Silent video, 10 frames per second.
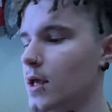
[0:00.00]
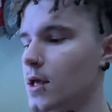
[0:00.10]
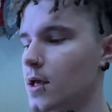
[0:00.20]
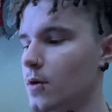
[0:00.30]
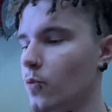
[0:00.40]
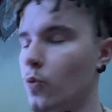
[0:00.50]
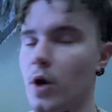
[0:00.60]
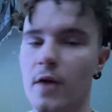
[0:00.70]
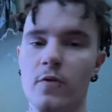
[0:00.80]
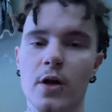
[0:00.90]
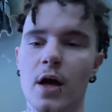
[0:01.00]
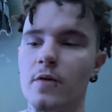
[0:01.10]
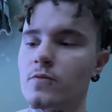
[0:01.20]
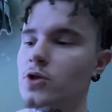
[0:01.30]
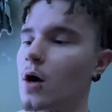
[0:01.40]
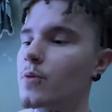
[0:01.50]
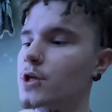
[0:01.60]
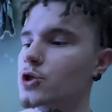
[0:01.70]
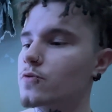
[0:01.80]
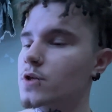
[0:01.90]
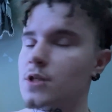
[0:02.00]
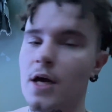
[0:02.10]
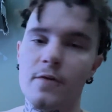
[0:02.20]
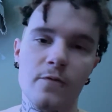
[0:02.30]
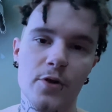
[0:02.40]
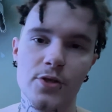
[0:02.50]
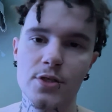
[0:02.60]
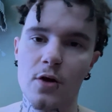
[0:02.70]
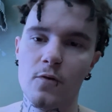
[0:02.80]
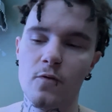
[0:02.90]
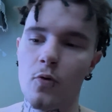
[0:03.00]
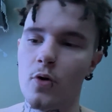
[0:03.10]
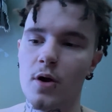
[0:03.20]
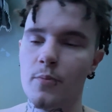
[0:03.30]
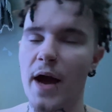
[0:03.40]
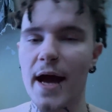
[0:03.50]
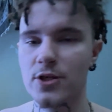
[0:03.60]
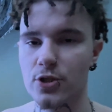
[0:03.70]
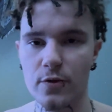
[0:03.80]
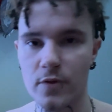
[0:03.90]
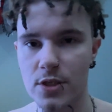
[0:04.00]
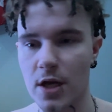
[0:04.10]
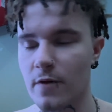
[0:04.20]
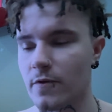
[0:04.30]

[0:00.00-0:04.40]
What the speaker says: in whatever kind of job that you decided for yourself or passion you've decided